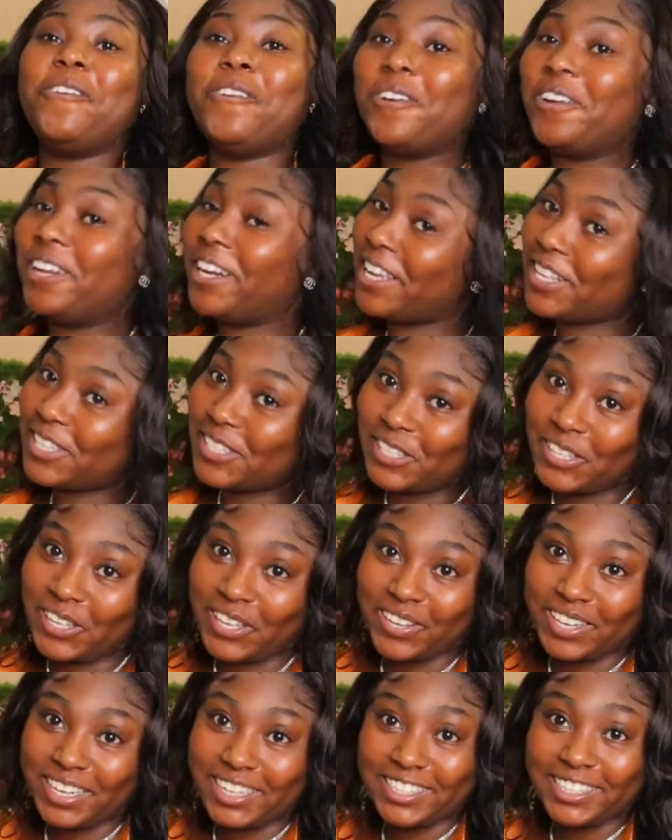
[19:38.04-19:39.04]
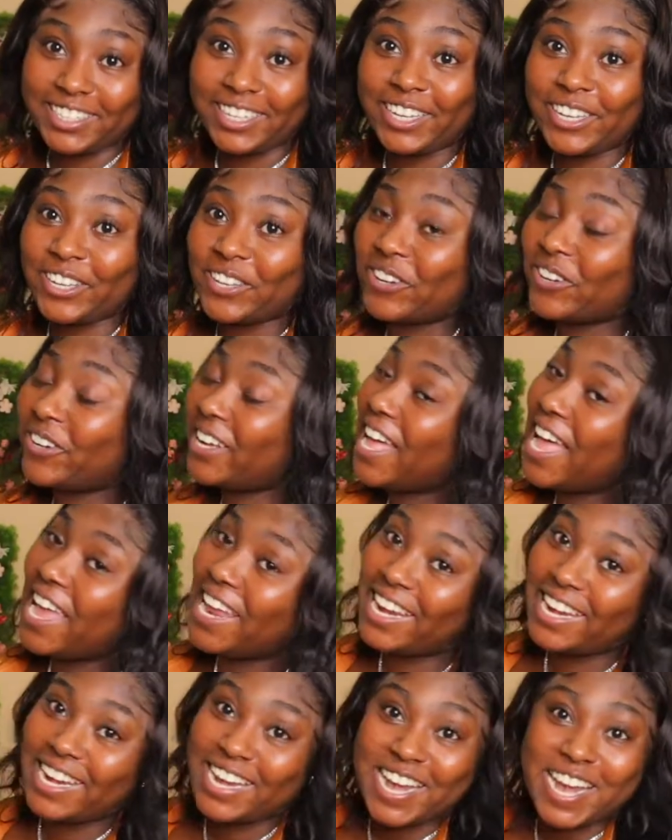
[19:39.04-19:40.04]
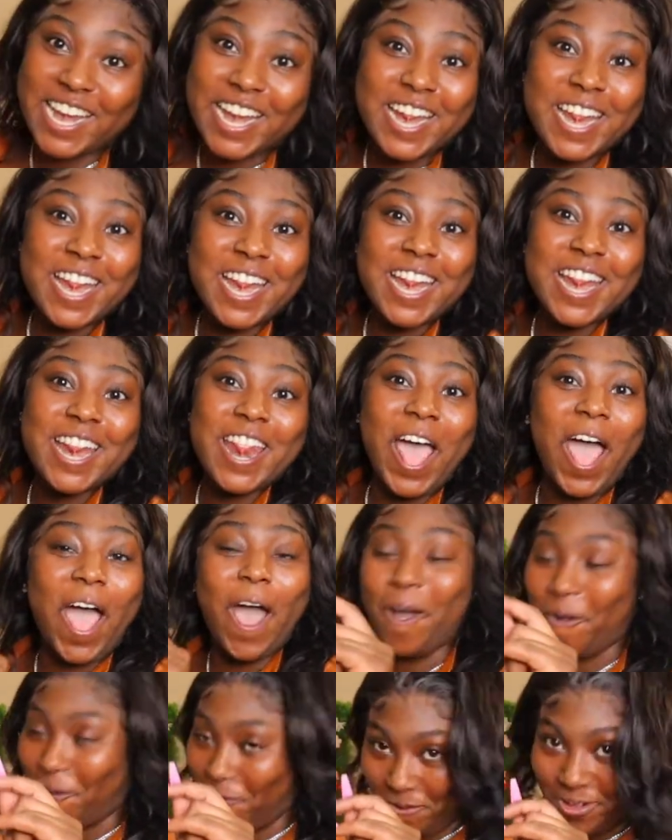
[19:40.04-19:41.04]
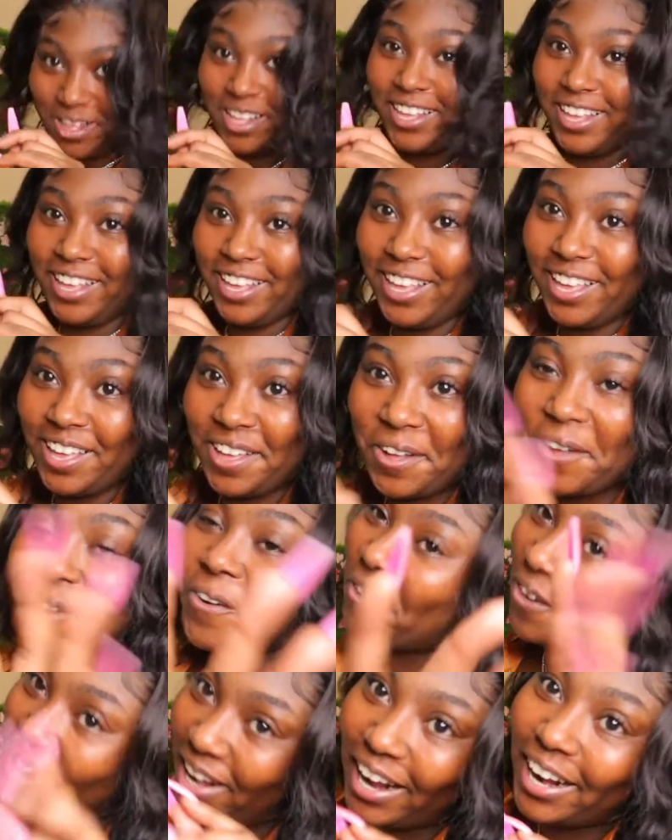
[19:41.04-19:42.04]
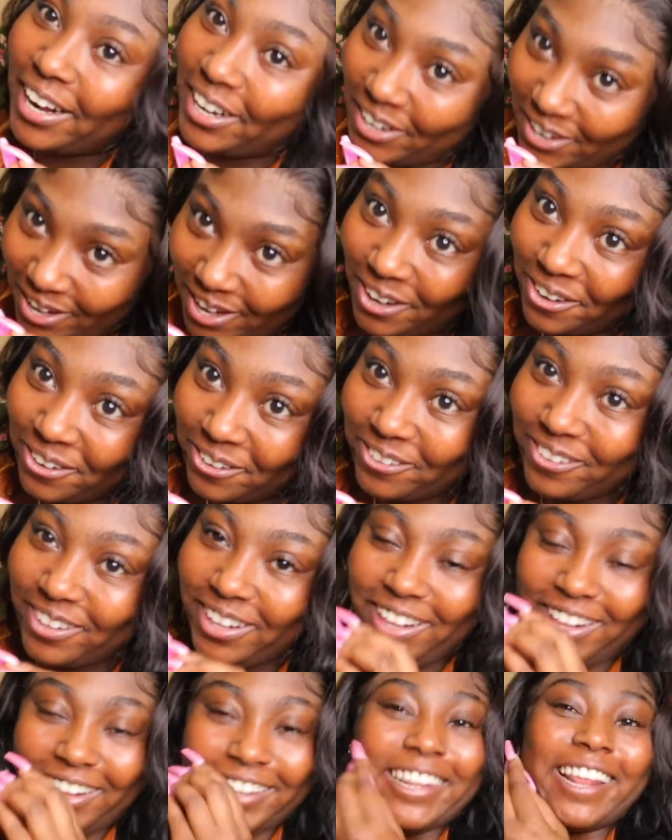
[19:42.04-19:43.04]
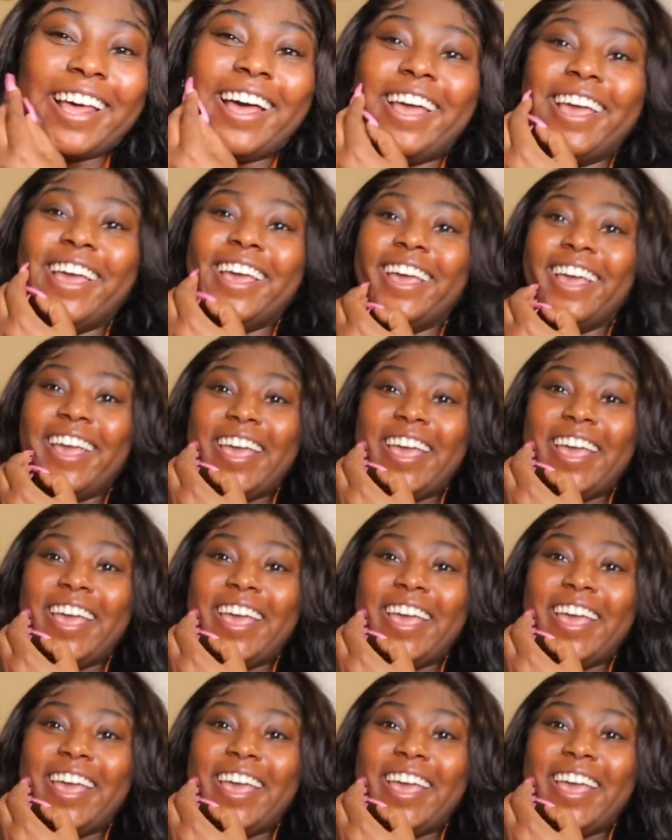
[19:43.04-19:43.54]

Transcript: girl, that's cute as shit. Girl, I know. Girl, I know. Like,